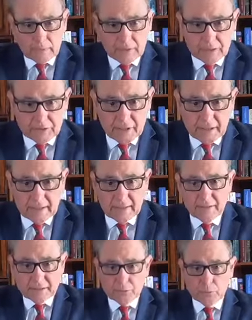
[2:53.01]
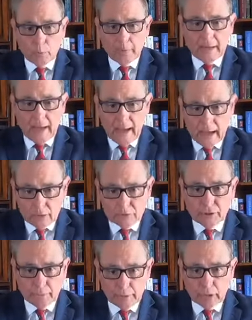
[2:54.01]
He said, this will be a
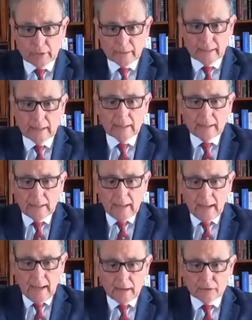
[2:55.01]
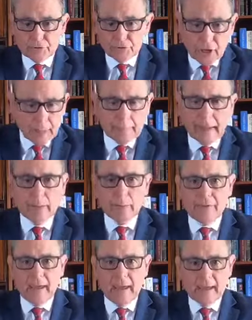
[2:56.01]
house, a building, a house not made
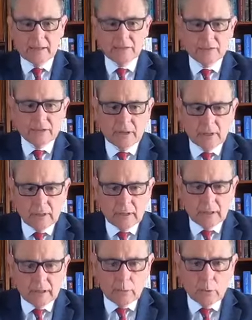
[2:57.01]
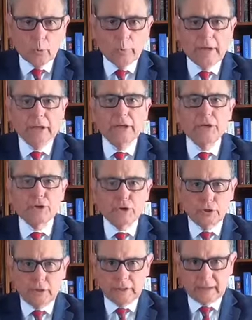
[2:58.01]
with hands. It will be
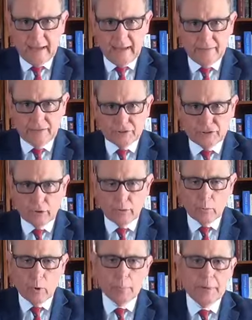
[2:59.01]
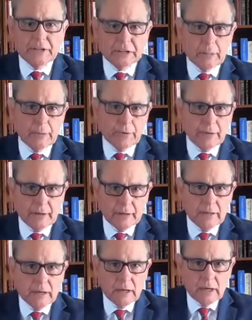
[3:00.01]
eternal in the heavens, so it won't be temporary.